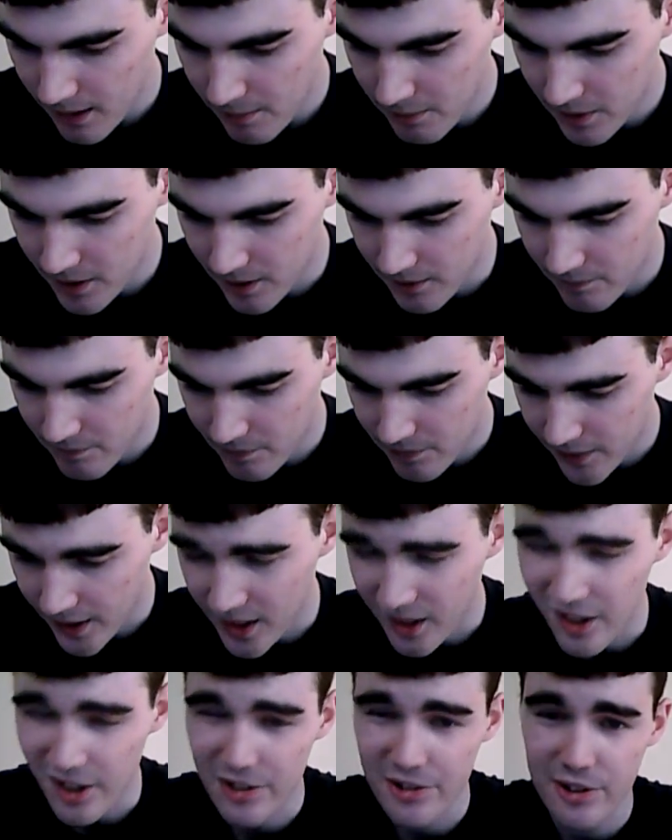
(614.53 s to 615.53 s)
And
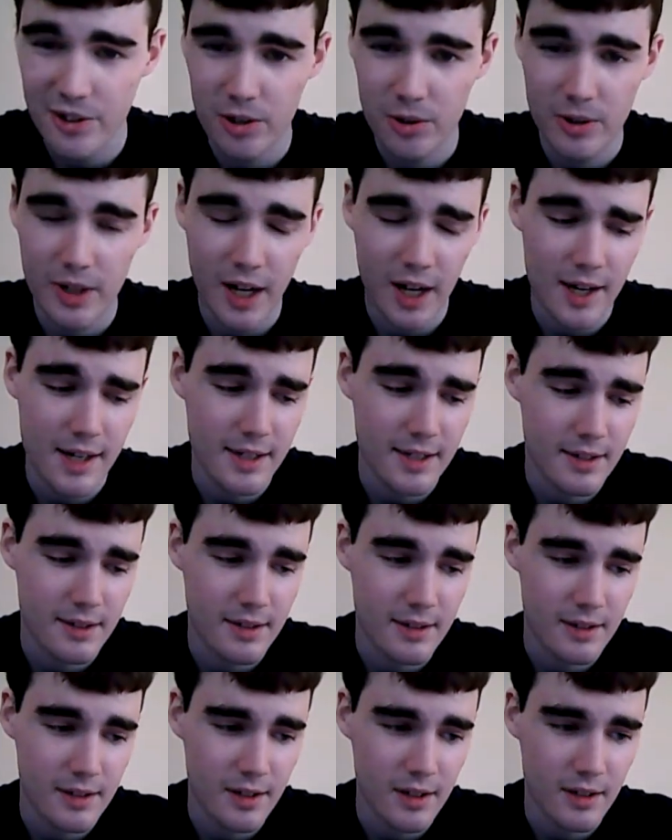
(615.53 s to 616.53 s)
also,
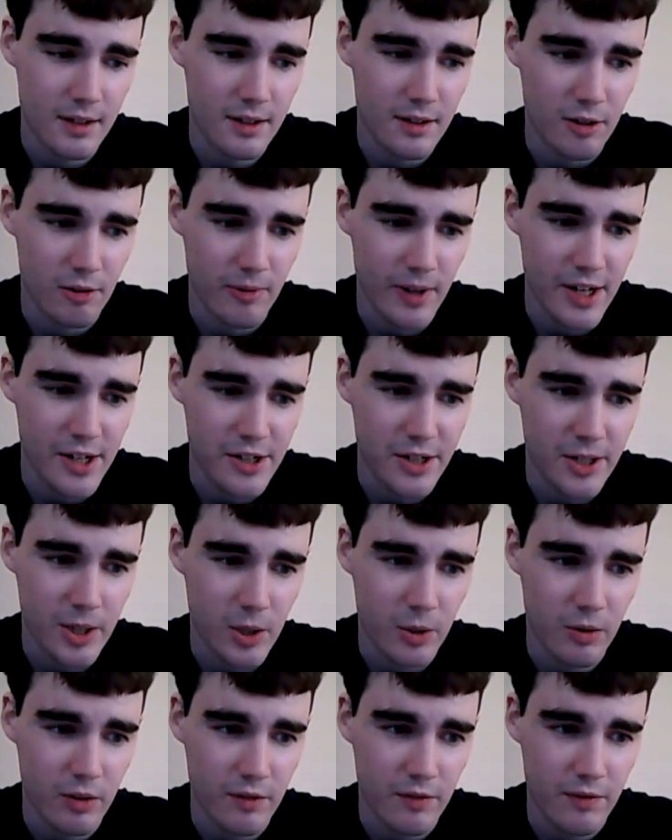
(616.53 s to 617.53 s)
guys, the
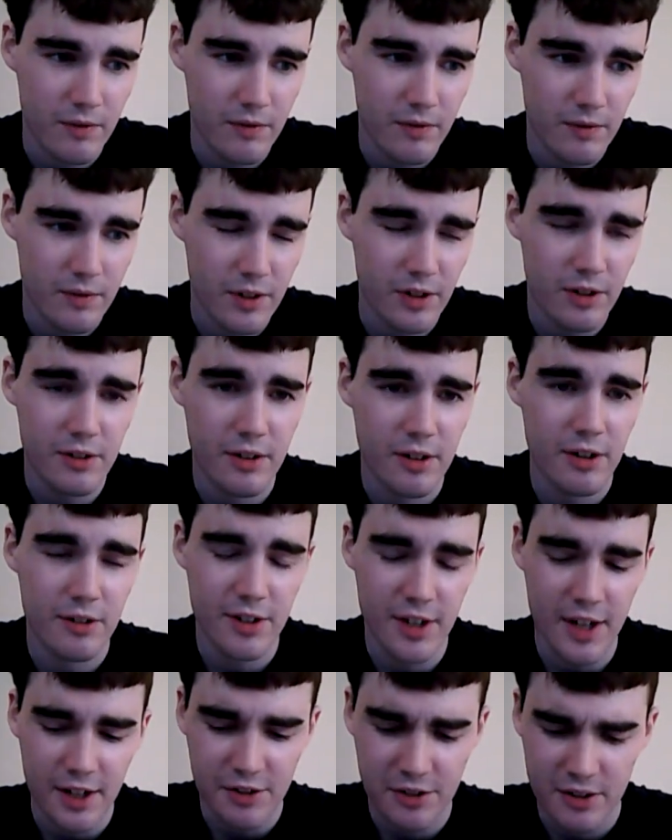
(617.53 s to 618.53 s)
ratio of
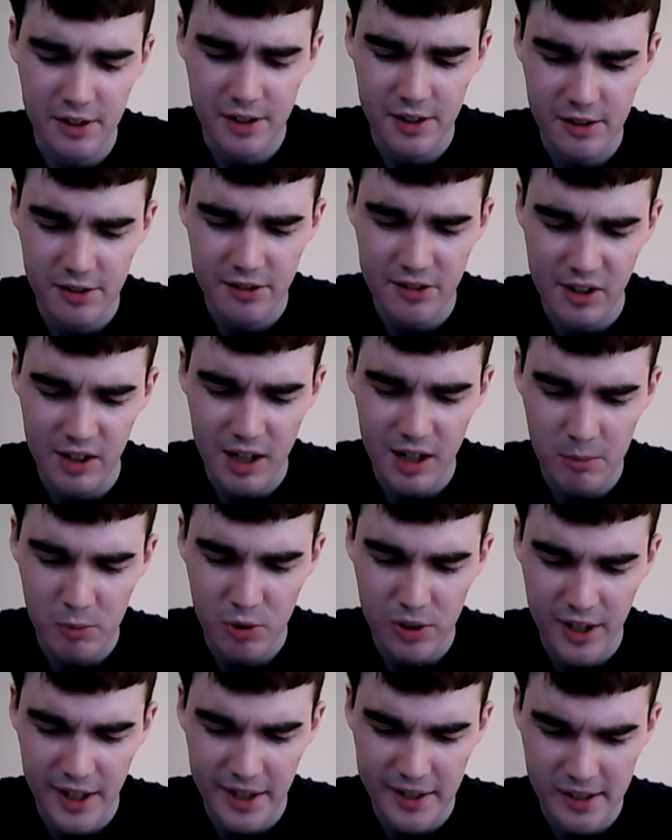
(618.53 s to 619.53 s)
there's a lot
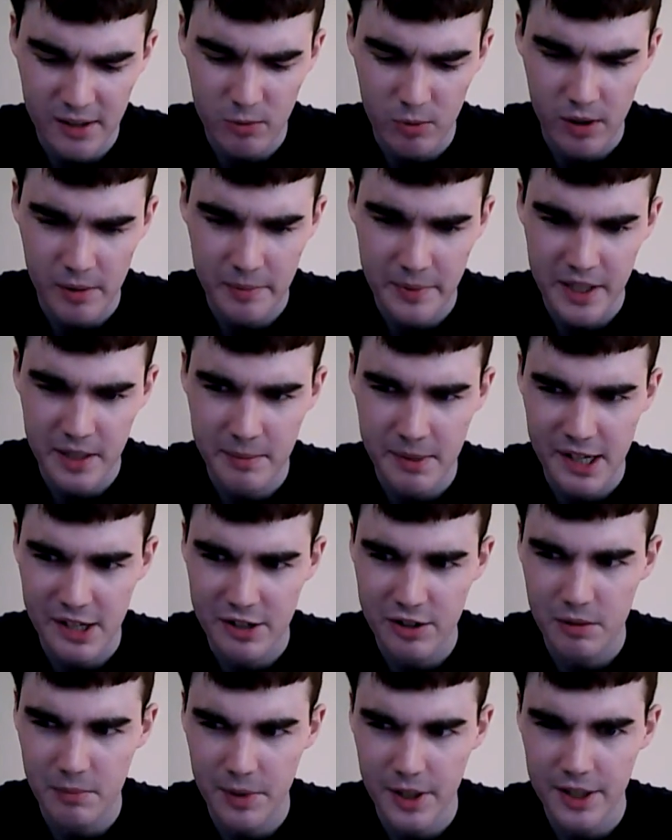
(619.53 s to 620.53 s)
more naked women in
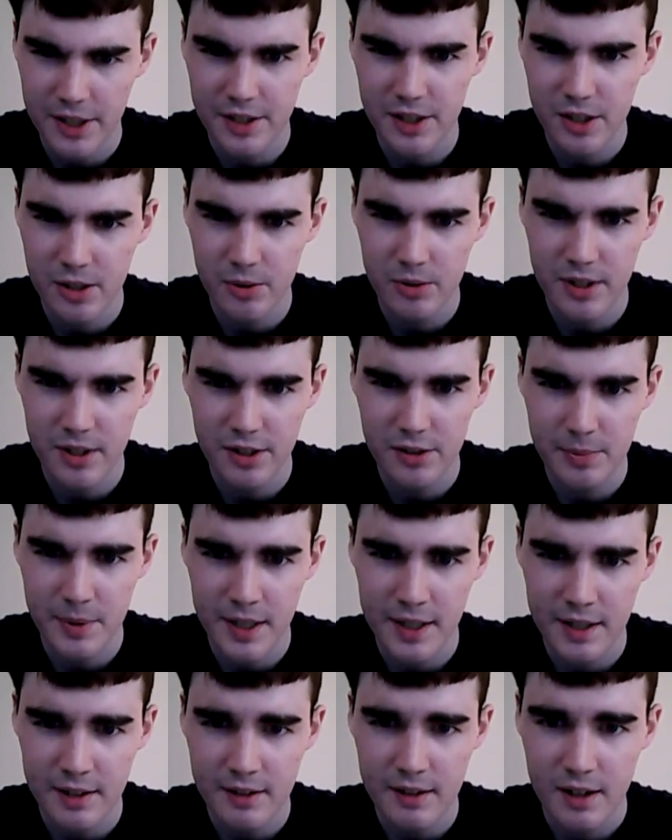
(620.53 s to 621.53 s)
Magic Mike than you would
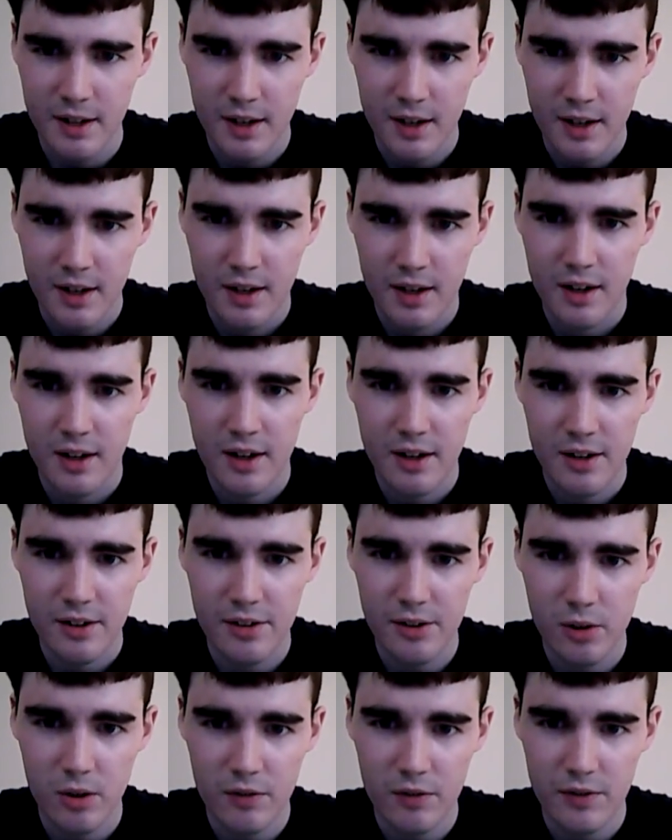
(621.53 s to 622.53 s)
expect.
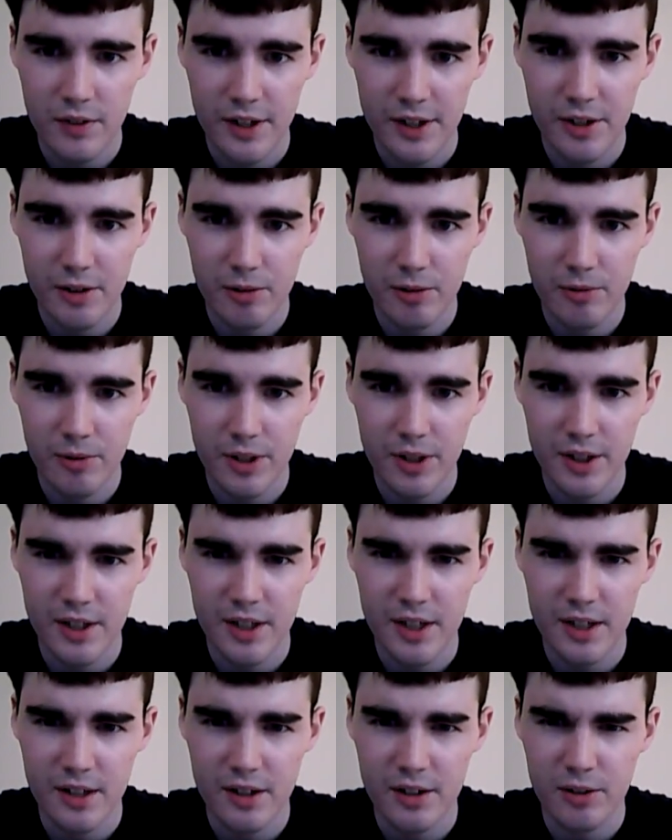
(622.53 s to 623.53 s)
So if like you're
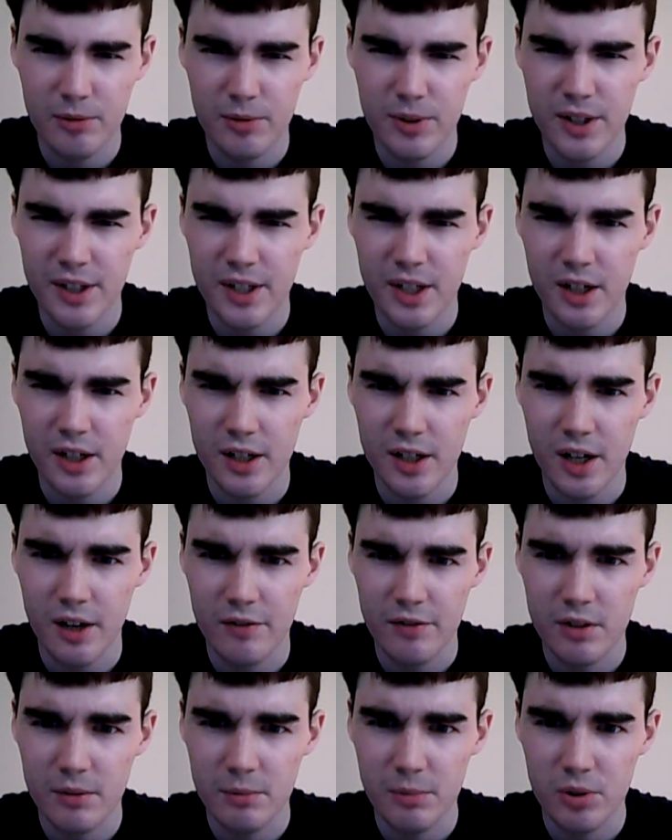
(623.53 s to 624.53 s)
really
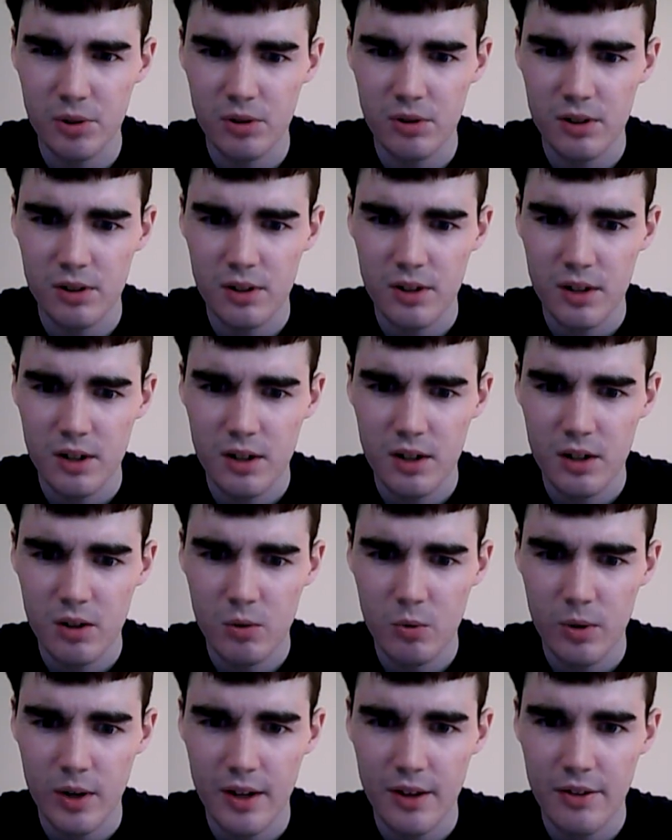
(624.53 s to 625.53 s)
uncomfortable
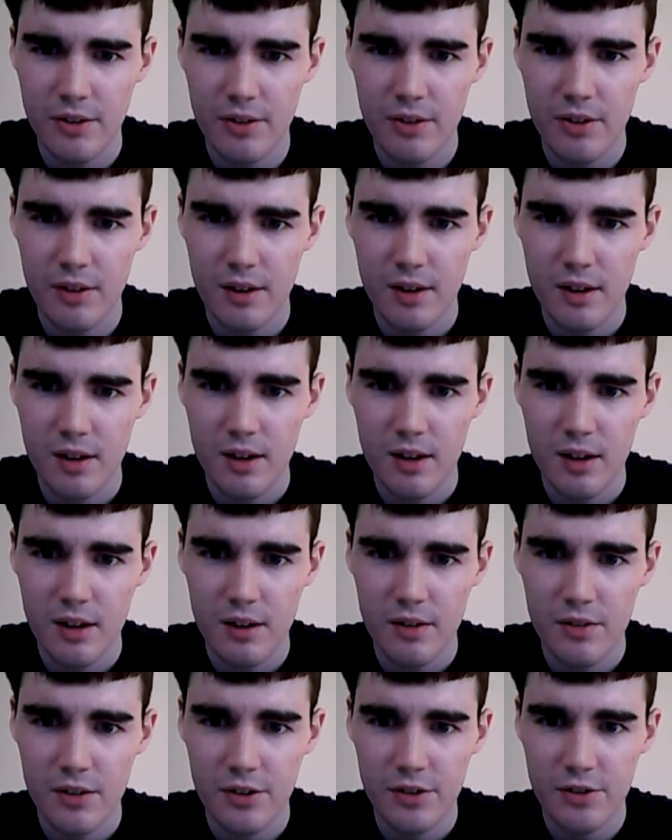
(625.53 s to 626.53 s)
with
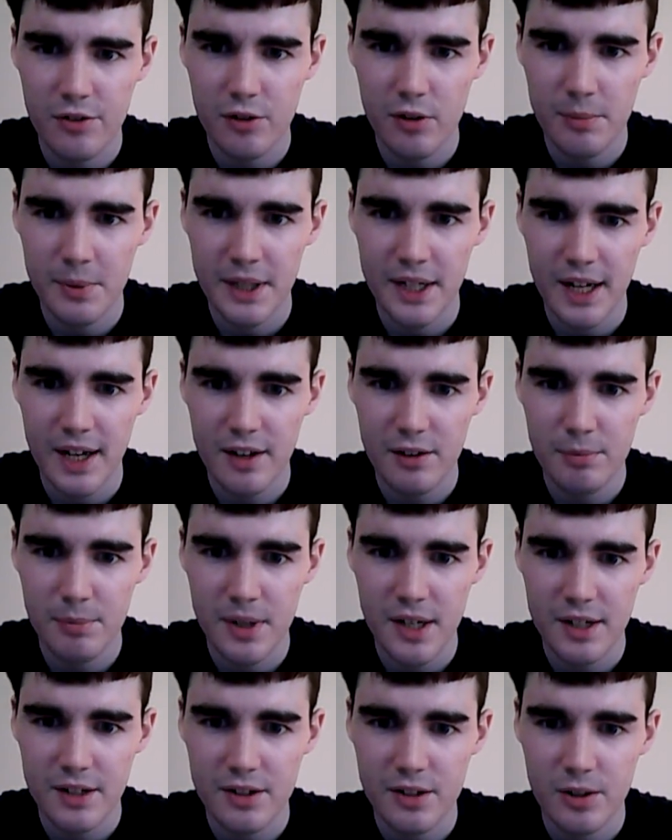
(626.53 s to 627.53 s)
the stripping
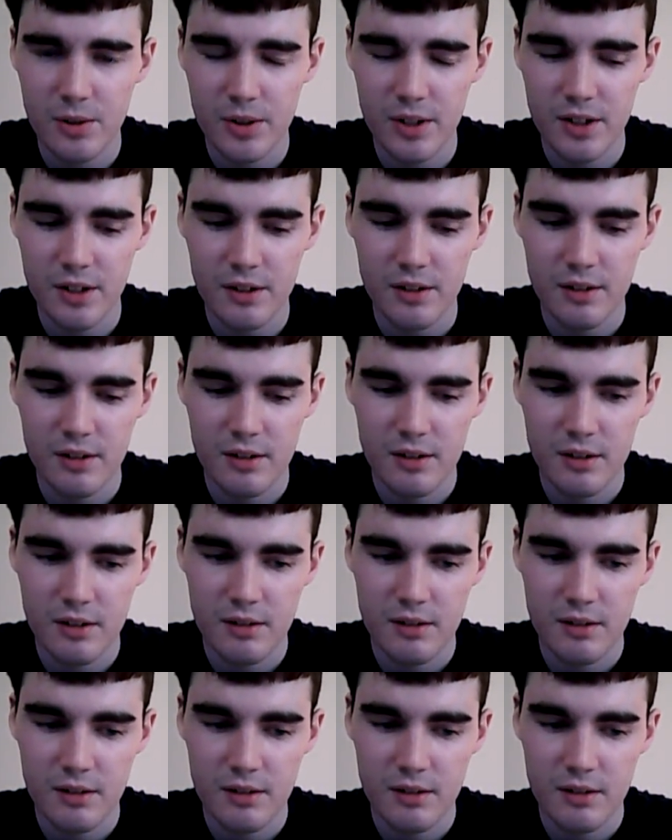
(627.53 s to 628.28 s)
aspect, you can